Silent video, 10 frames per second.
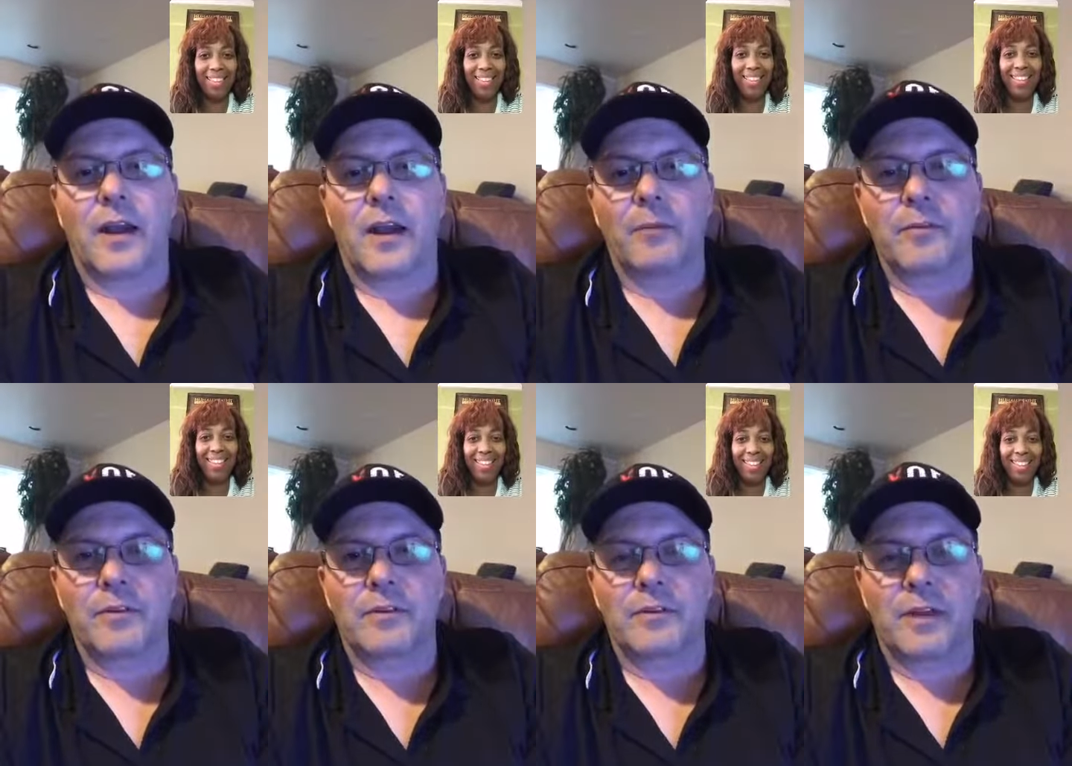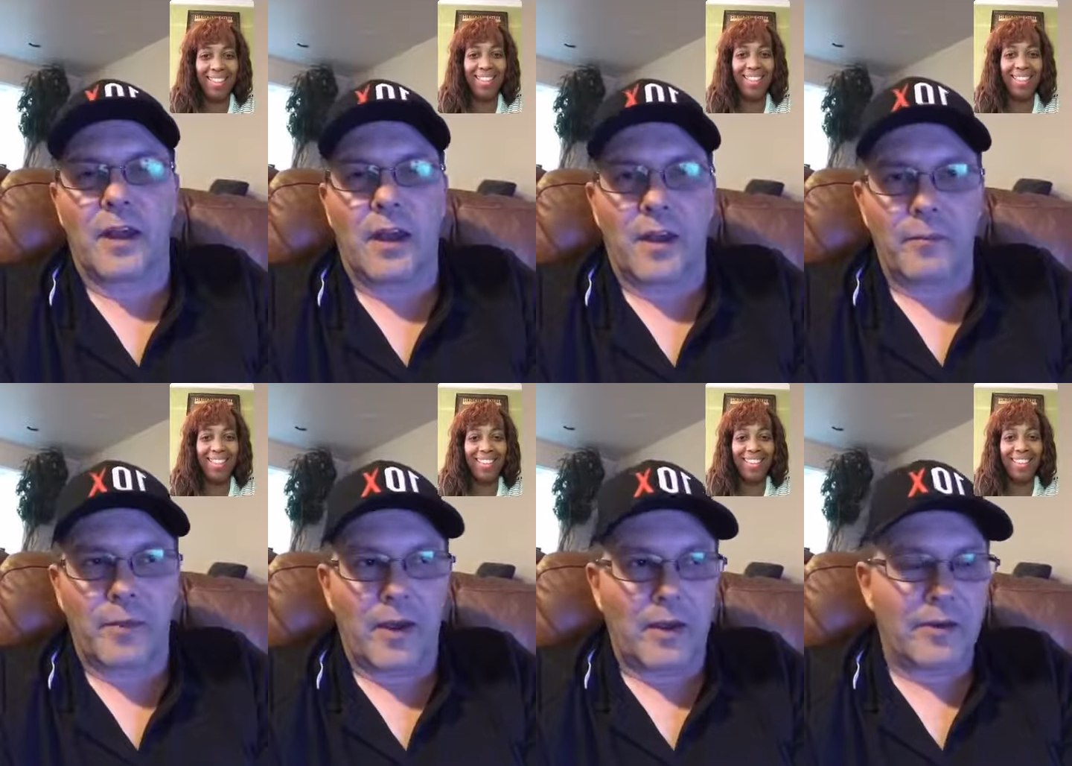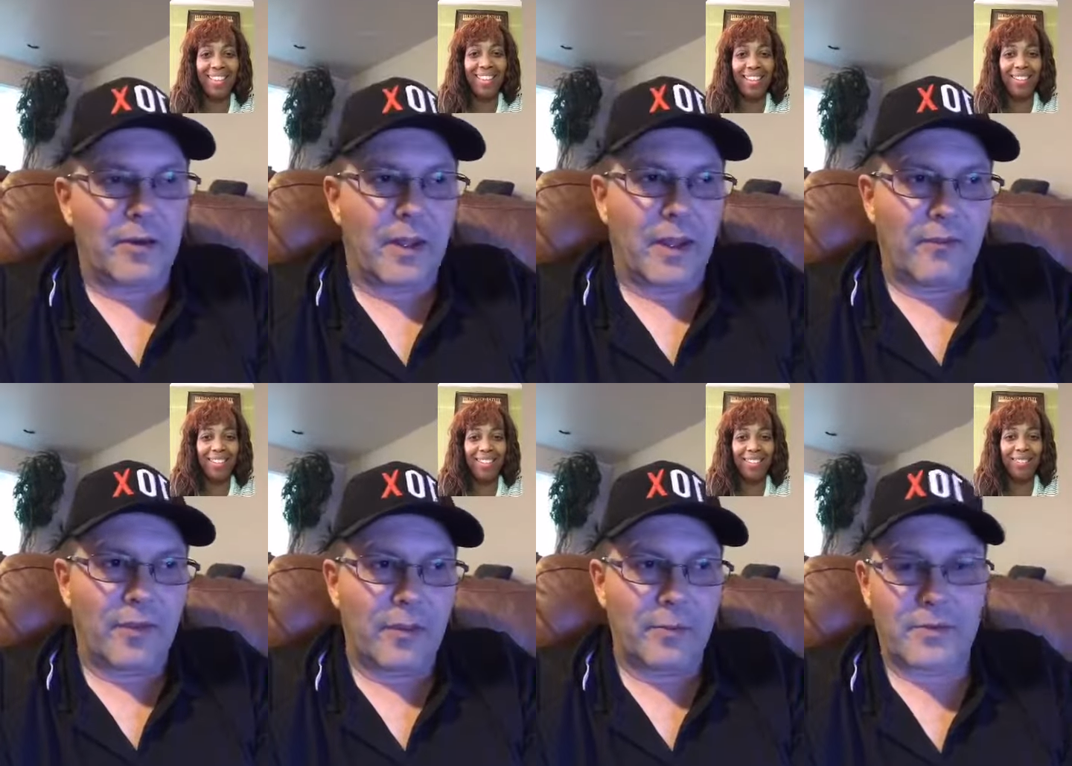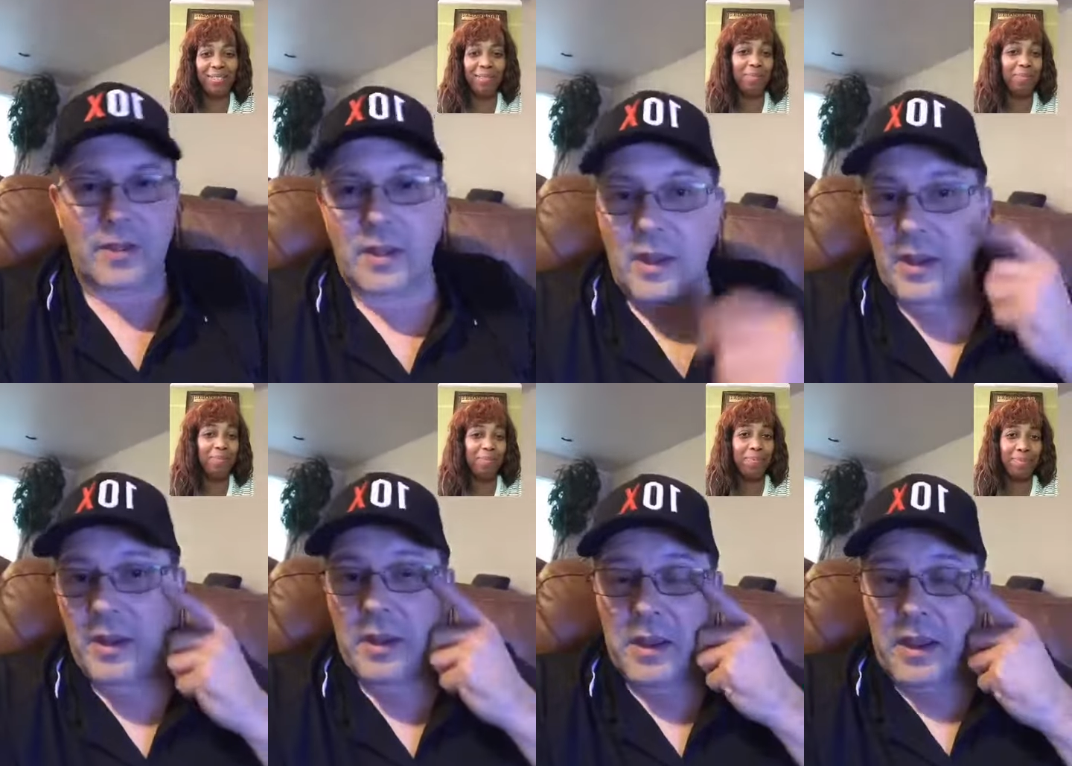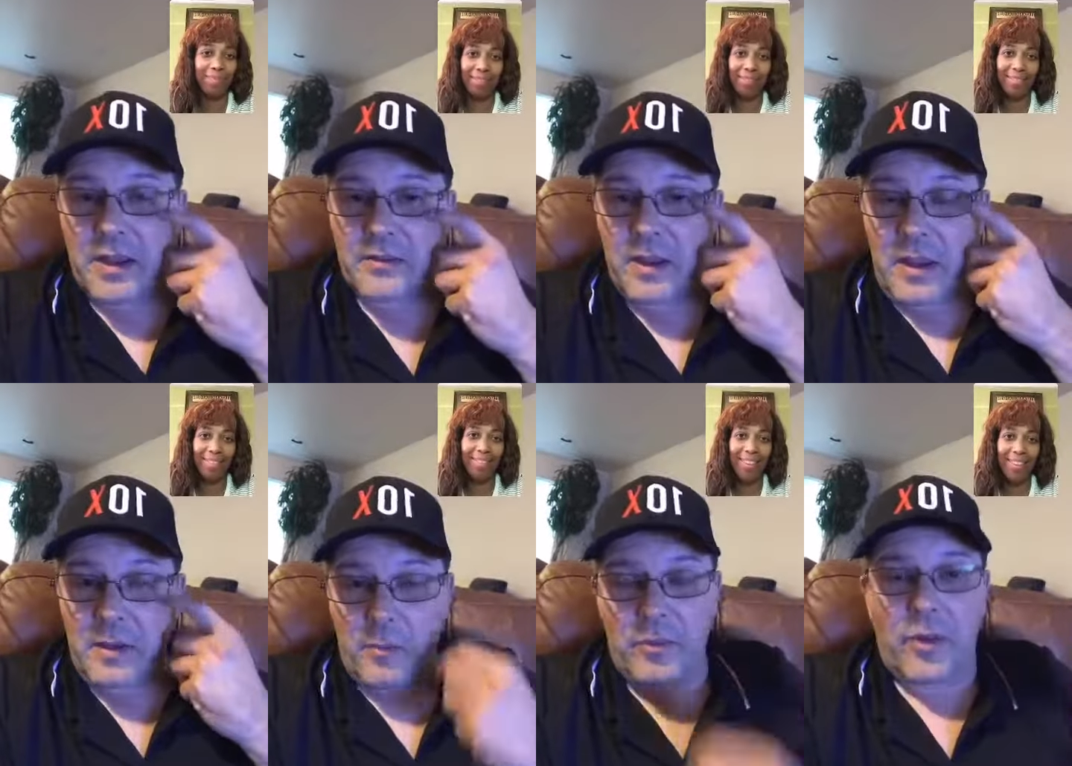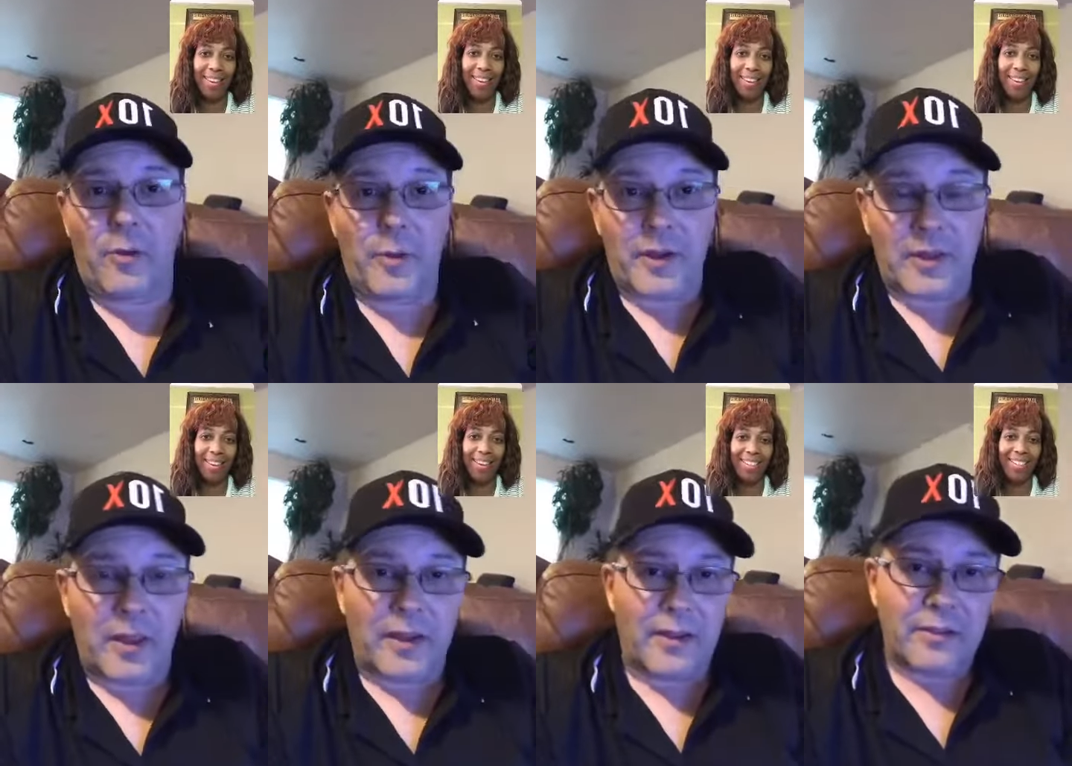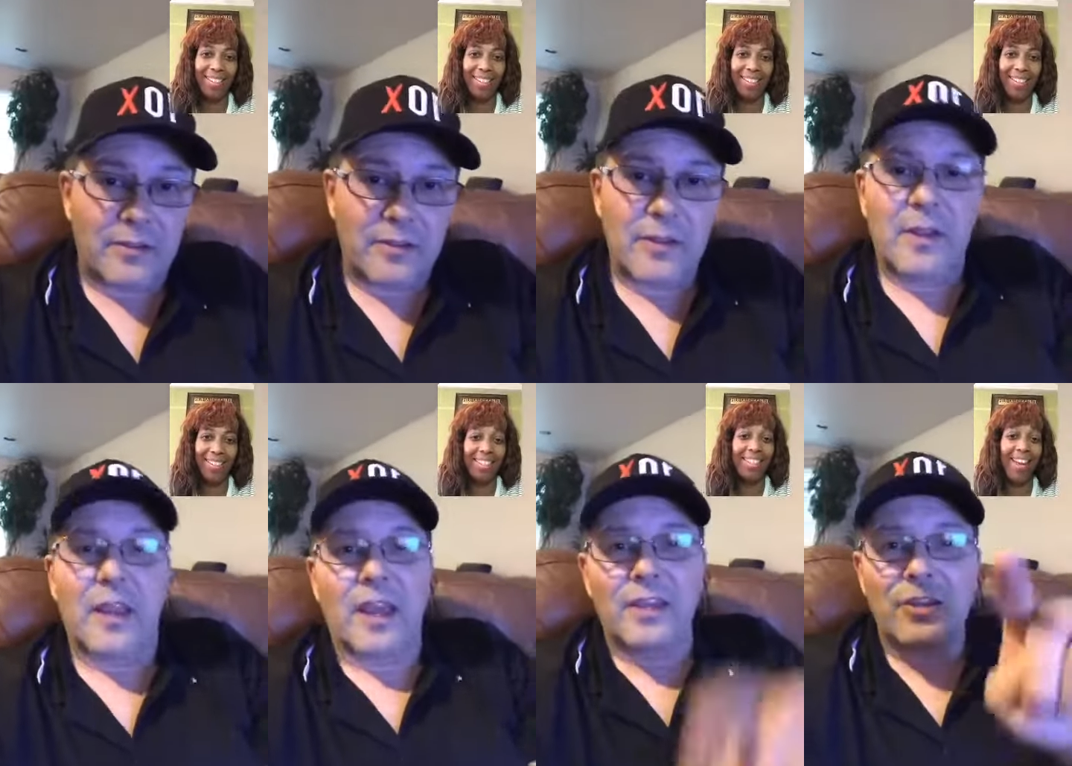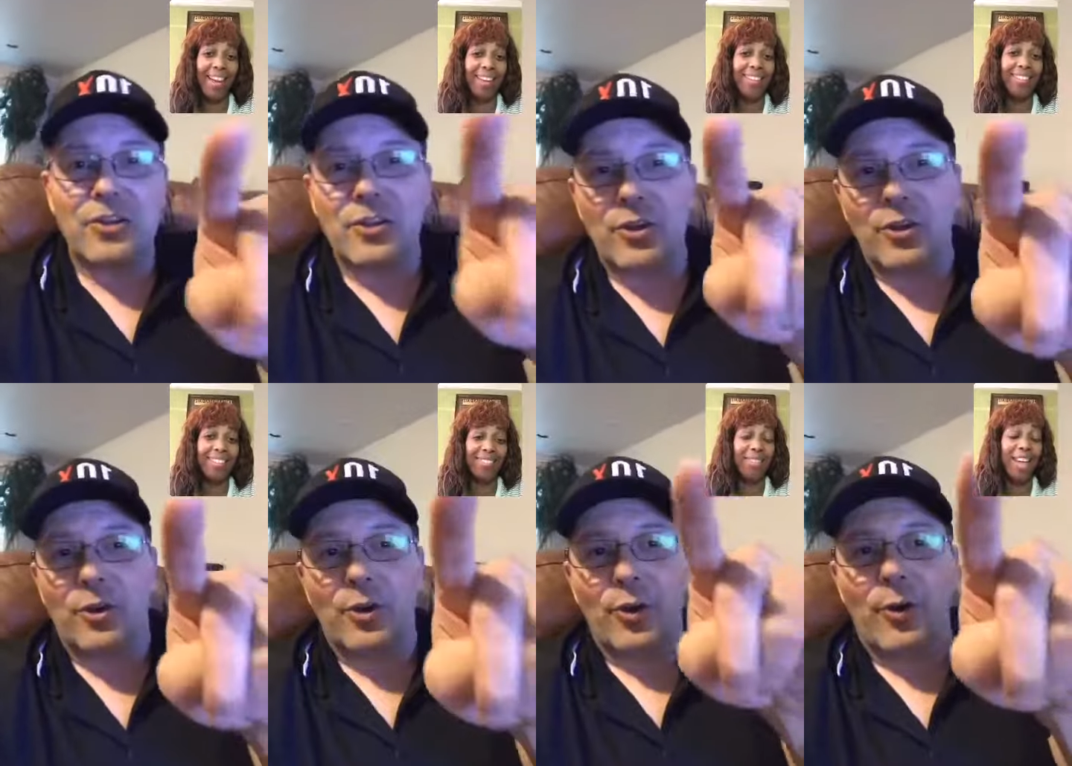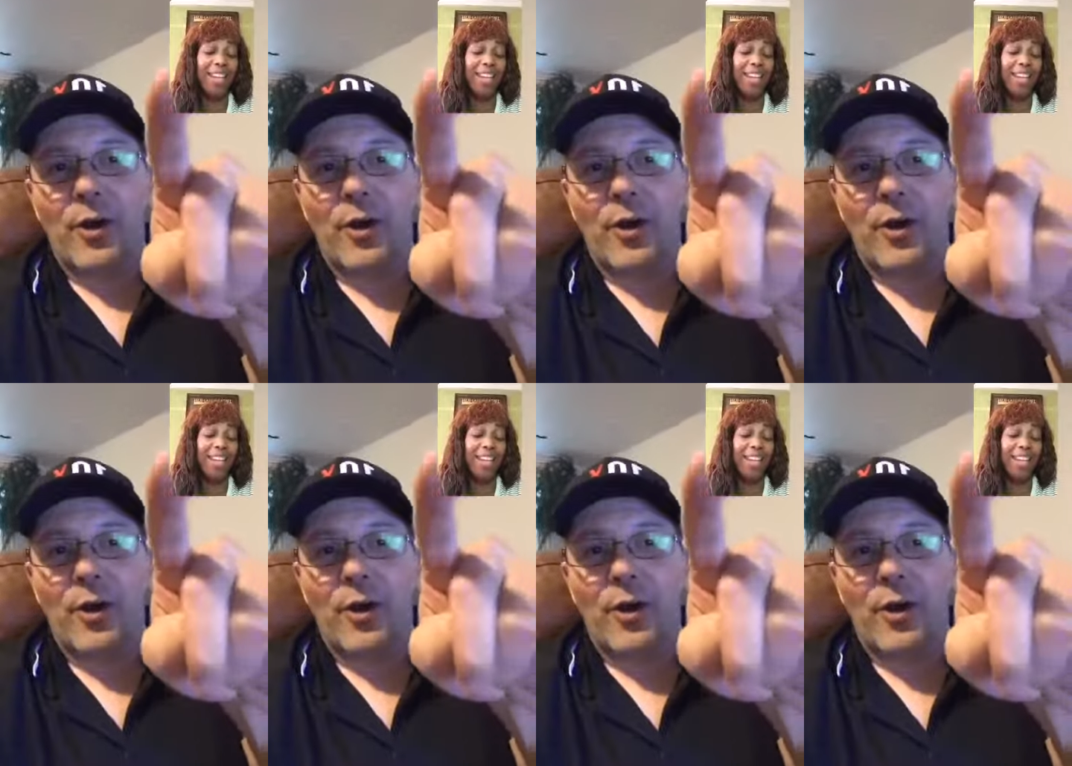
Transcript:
Speaker 1: am just I, I'm honored to have him as a client as I am with all my clients. And yeah, you,